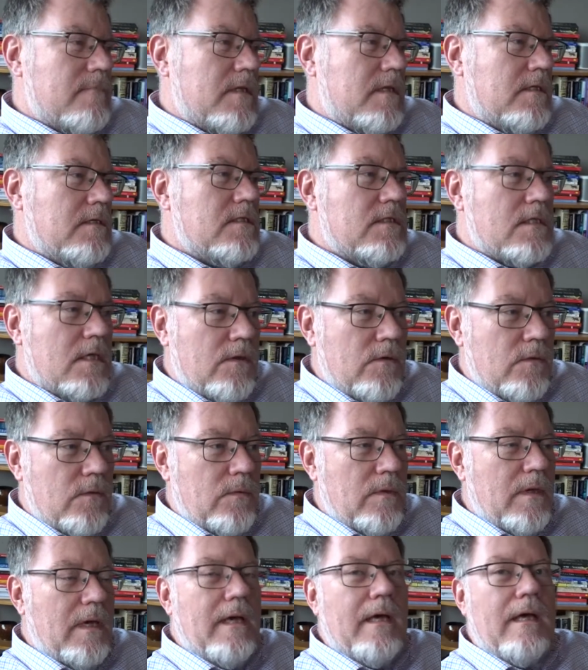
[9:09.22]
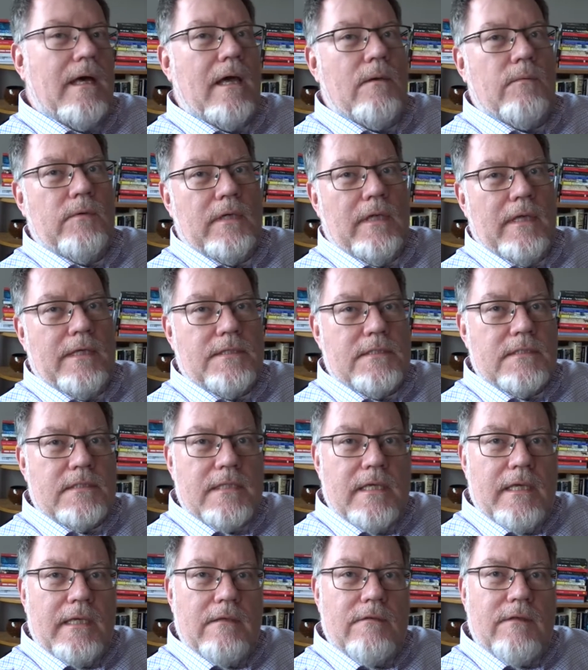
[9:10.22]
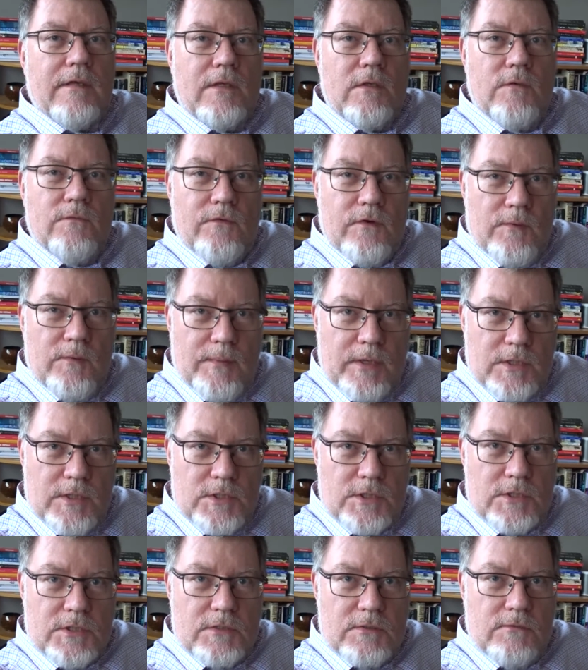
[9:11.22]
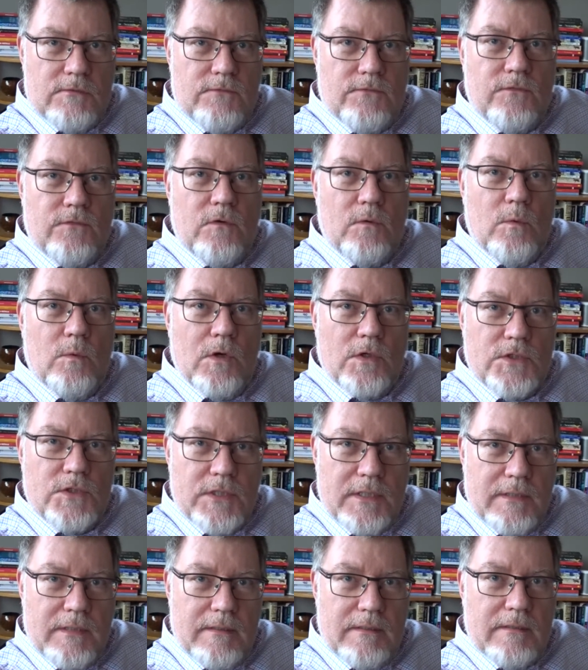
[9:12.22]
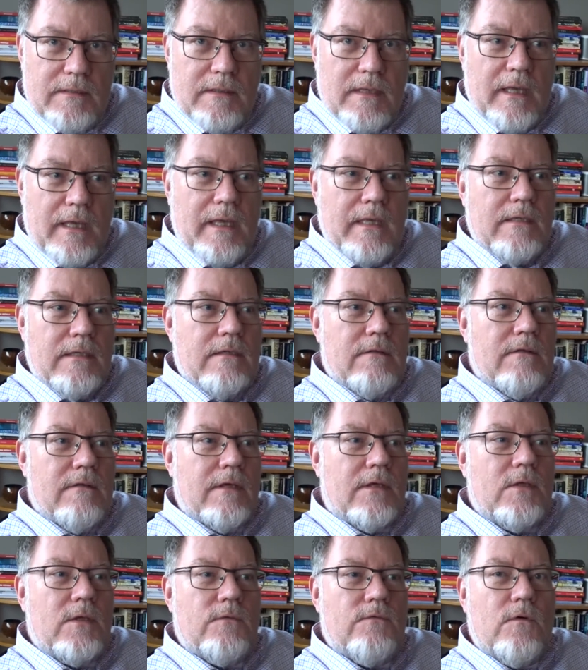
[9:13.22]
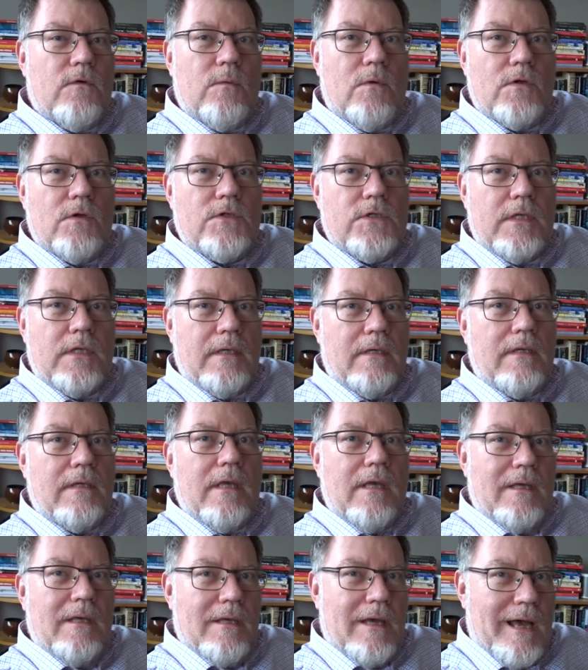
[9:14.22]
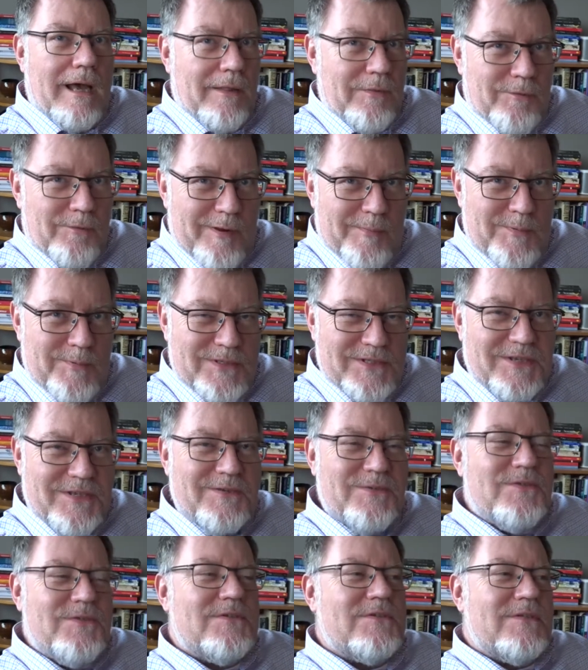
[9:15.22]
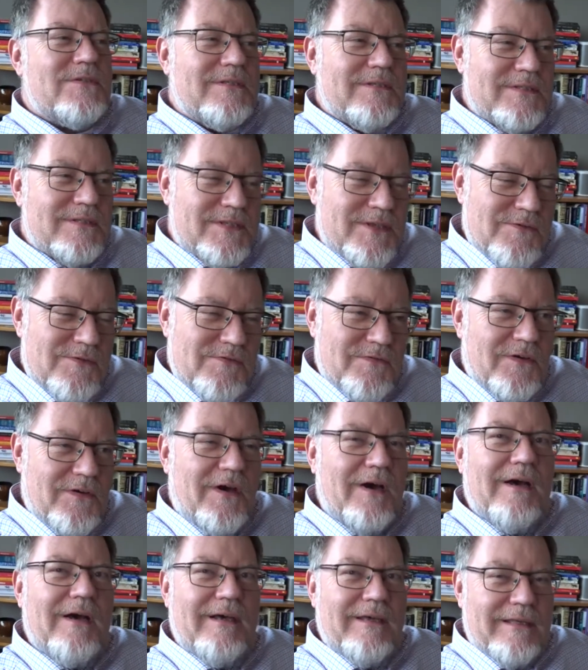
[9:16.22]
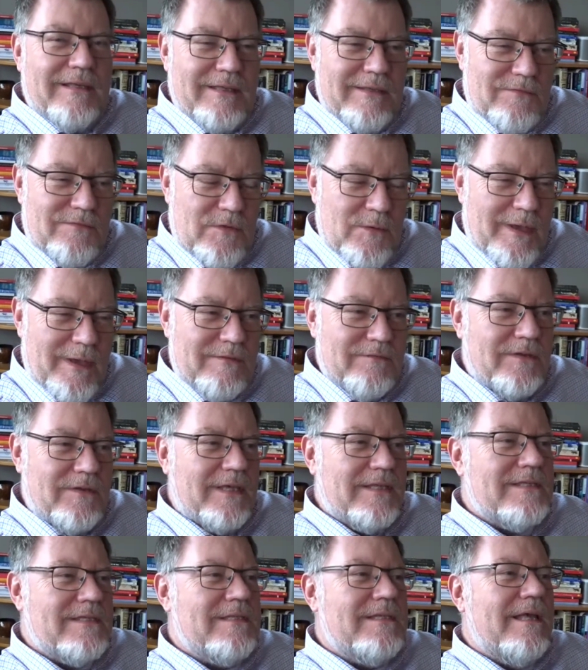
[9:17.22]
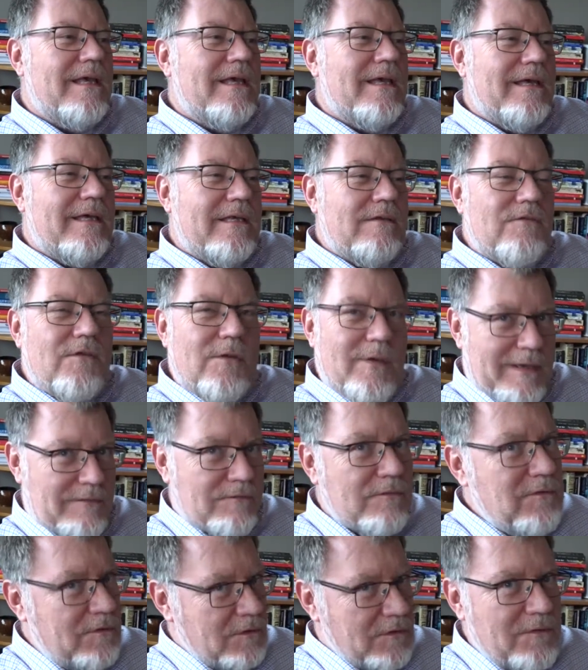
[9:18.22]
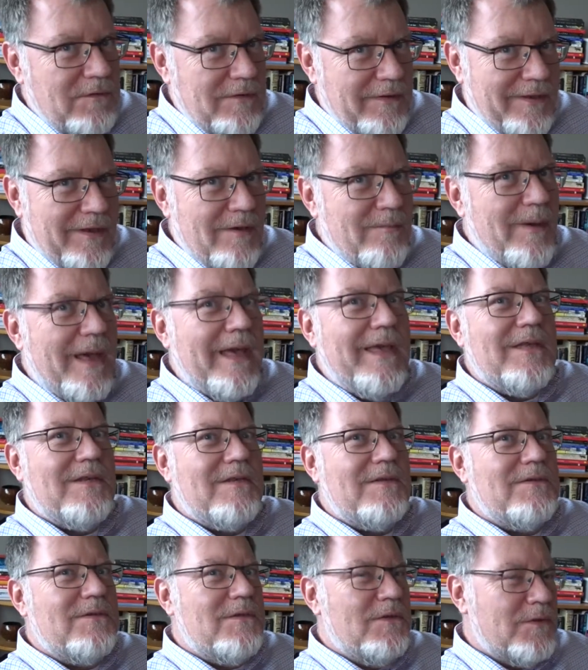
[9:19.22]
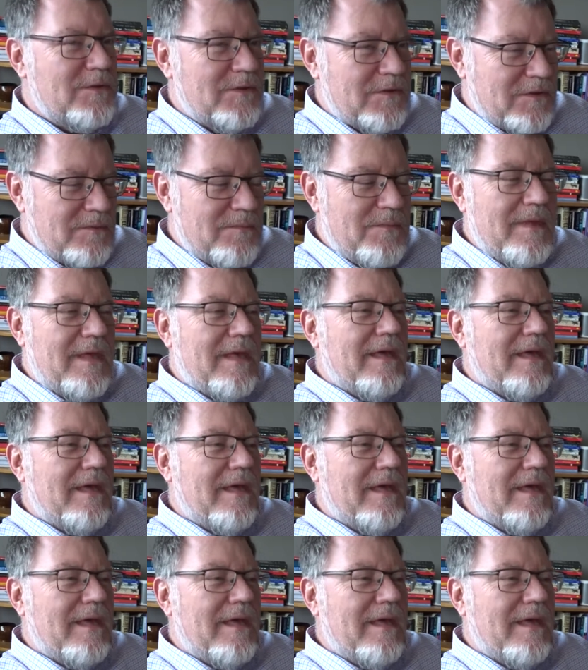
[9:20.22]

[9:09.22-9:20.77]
So I would like to say thank you very much for watching, and thank you for watching other episodes so far, if you have done, and if you haven't, you can go back and look at them.